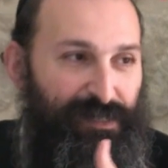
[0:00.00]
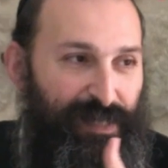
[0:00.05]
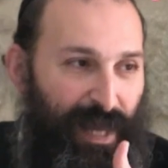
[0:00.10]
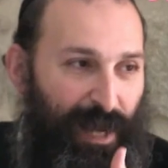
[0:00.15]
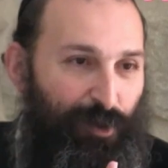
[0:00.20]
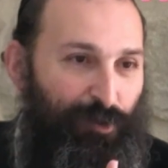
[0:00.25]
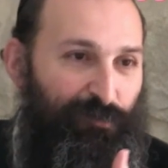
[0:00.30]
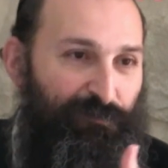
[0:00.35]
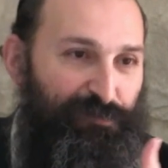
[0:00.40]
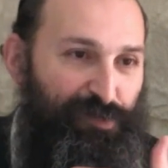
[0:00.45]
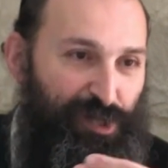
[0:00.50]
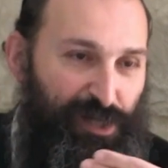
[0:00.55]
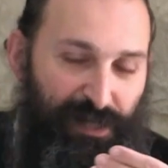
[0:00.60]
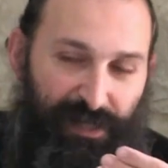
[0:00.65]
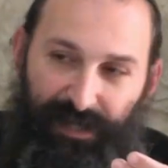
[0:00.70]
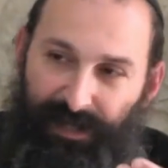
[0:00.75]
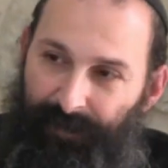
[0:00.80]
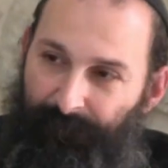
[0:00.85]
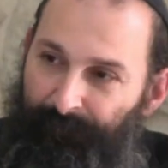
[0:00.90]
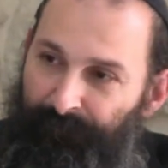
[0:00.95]
is Yaakov
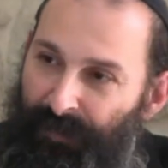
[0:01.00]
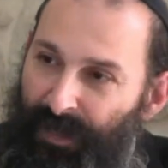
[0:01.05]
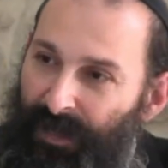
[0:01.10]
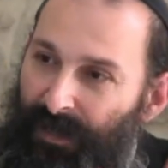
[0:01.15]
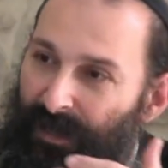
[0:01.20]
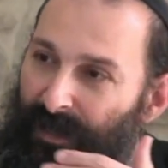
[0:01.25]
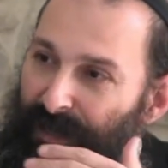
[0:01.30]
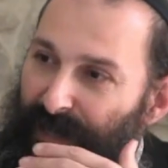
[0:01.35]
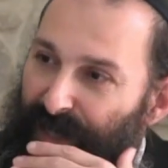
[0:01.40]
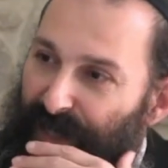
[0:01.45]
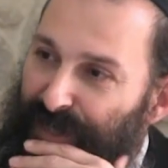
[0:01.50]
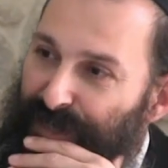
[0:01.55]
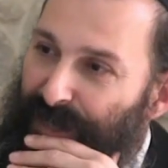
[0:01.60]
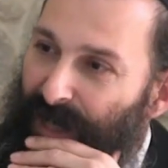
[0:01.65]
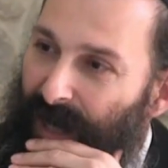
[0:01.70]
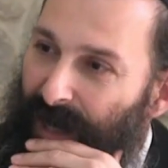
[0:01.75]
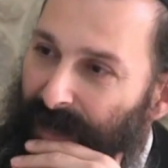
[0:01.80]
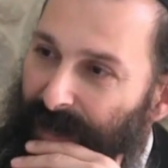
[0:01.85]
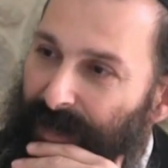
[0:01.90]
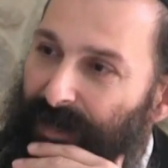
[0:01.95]
cheating
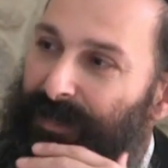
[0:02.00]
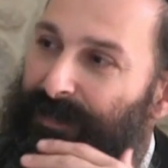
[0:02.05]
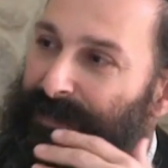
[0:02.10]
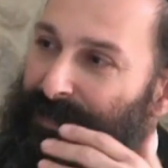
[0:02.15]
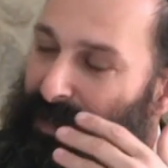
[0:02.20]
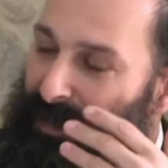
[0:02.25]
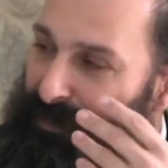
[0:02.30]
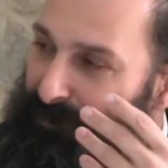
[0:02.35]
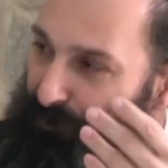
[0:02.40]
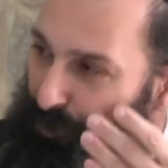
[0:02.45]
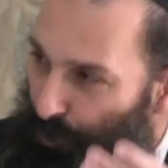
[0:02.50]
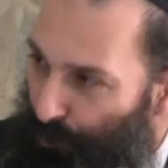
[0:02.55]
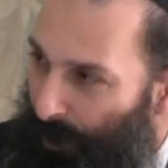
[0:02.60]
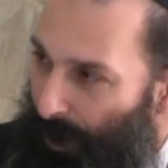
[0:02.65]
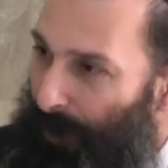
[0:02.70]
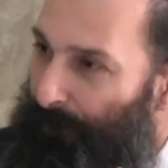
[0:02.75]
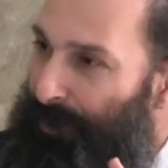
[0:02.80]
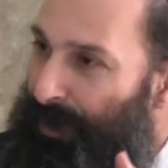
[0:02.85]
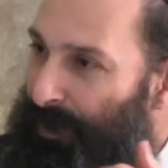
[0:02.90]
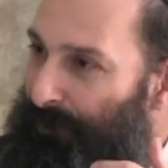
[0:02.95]
Yitzchak. It says,
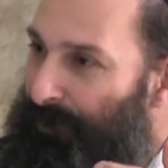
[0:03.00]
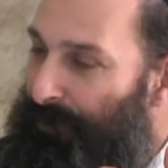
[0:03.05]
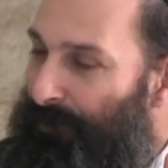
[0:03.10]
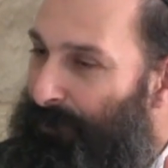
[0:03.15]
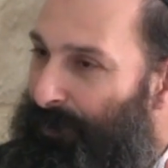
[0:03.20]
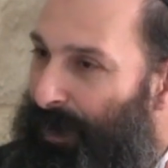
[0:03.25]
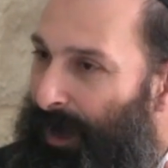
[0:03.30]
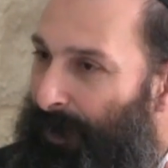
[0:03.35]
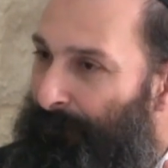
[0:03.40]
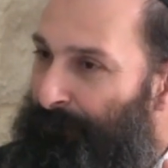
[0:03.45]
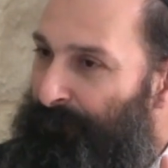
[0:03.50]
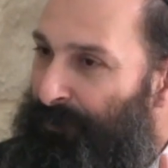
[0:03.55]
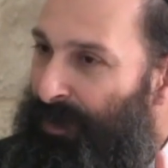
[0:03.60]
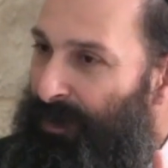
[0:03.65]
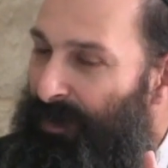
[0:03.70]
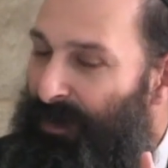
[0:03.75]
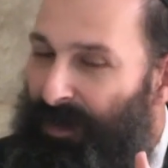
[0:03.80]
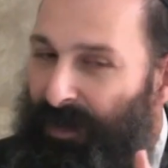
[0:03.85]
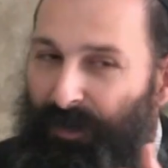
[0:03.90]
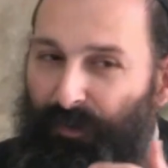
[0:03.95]
Uba bir mirma.
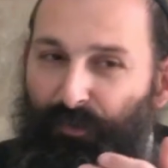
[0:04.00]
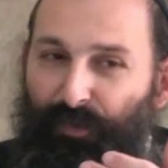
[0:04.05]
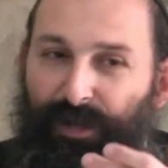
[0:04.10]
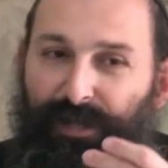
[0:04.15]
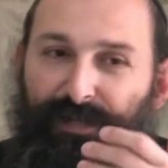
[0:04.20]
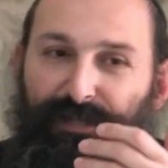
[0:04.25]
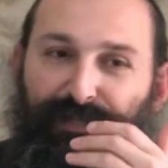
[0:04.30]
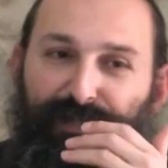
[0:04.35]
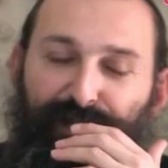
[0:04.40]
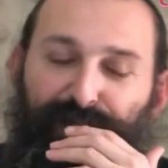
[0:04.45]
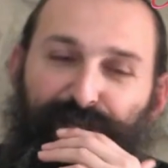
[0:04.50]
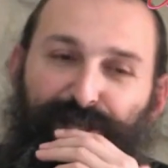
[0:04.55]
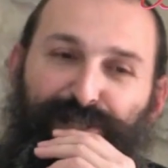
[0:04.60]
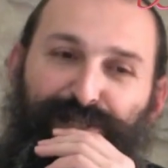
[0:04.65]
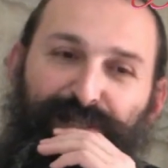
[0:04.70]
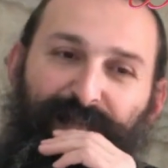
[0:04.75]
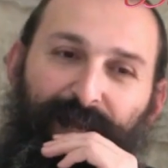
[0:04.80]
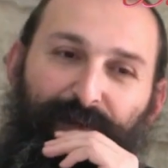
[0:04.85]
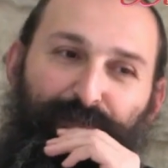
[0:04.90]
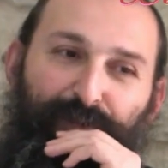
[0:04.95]
When is the
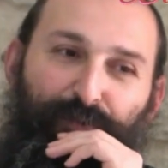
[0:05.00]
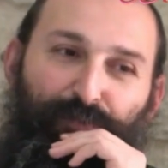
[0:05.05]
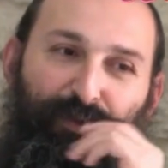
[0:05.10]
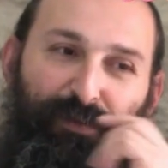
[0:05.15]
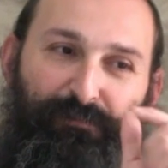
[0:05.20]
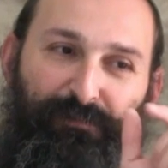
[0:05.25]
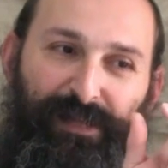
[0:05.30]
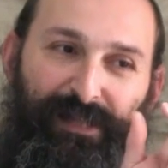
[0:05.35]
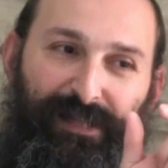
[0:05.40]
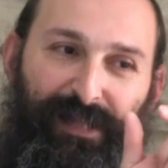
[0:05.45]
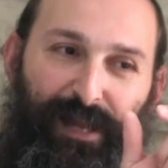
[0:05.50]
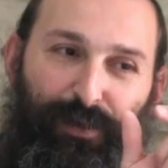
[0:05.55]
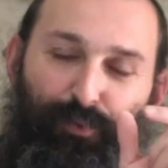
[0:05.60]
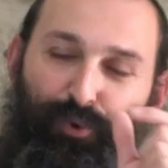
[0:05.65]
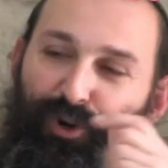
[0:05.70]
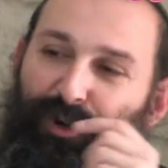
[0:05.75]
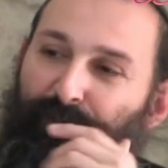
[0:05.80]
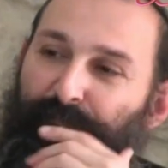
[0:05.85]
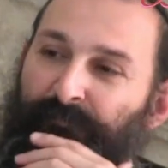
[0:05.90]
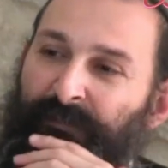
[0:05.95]
next time that we meet that
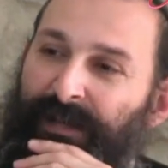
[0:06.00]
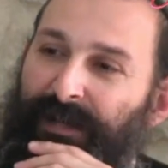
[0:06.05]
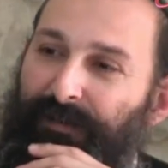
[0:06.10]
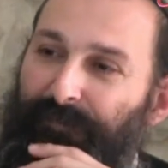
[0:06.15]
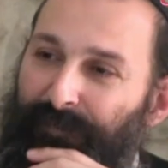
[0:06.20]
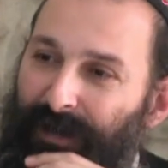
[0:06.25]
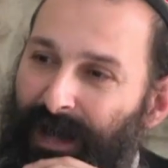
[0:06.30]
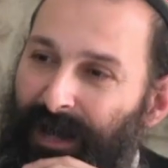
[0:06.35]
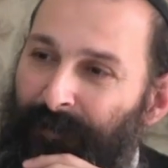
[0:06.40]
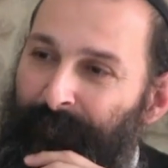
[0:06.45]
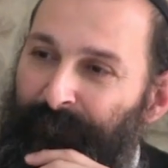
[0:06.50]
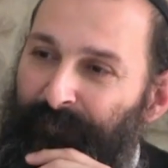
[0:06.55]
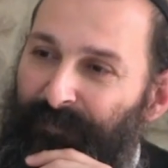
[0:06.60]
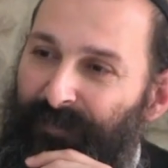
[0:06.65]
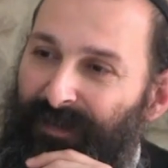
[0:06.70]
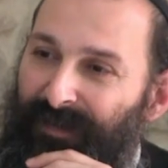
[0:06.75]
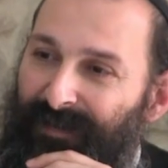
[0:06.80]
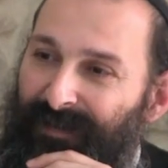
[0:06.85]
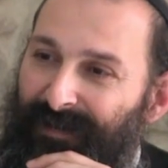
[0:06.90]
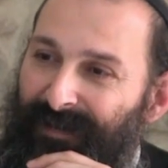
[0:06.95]
word mirma?
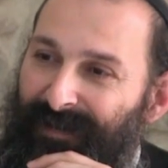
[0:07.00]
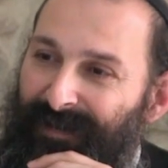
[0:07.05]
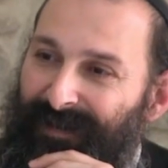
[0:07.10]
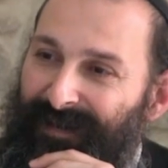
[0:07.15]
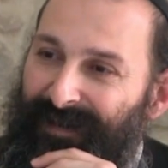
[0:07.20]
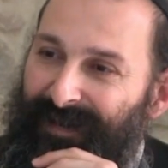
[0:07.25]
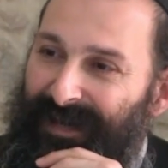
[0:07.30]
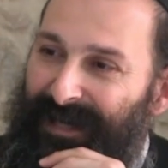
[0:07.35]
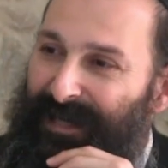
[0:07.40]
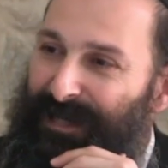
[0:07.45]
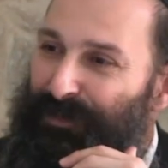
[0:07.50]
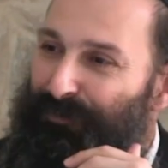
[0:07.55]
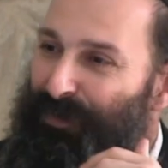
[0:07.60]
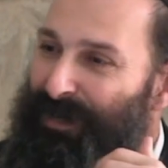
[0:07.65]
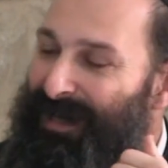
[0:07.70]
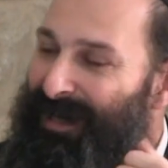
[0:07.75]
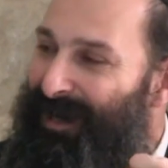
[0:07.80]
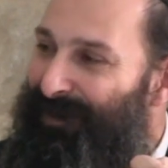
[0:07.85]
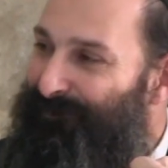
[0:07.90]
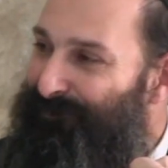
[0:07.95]
Is
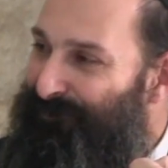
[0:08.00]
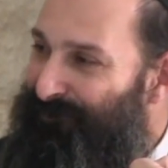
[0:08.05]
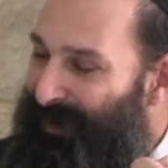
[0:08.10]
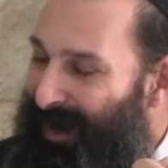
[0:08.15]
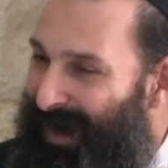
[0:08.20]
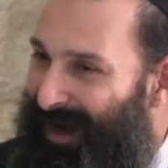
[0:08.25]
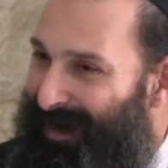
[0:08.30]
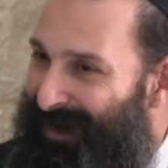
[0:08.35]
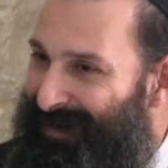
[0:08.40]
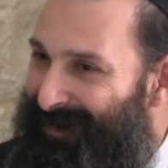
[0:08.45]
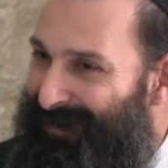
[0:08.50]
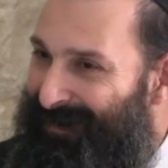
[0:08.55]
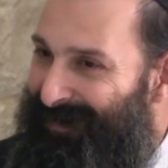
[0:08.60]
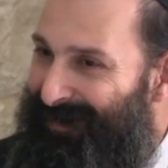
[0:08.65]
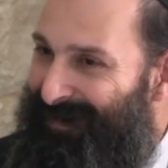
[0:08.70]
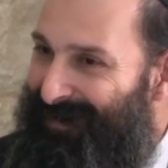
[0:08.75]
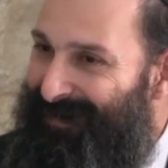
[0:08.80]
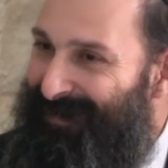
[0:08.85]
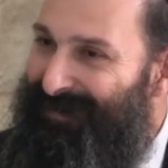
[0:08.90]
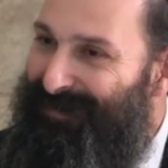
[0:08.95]
when Lavan
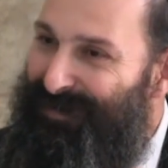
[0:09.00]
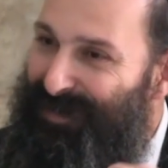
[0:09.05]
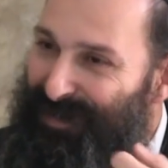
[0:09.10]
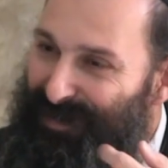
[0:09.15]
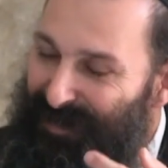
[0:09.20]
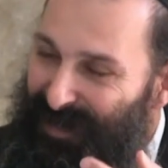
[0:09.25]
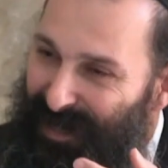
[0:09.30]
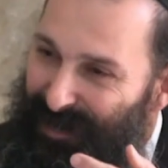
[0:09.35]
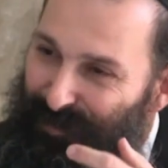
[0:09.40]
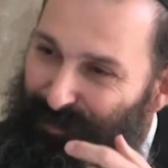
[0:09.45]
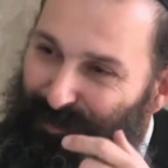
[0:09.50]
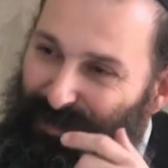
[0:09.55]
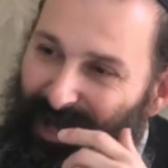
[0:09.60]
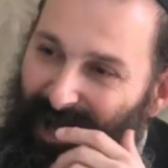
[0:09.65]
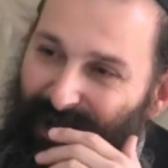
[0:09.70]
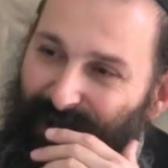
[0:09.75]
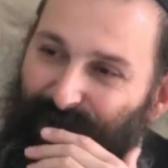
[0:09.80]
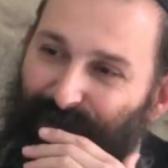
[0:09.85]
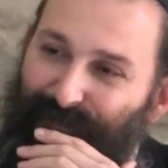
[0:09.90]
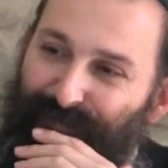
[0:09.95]
did that to
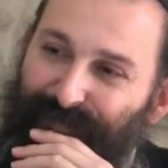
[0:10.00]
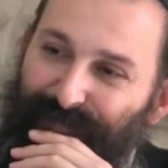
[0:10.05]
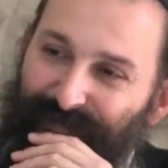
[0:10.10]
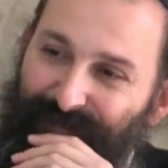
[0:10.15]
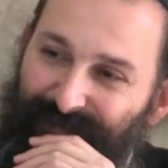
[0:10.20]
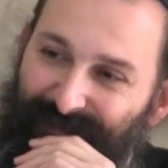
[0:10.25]
Yaakov.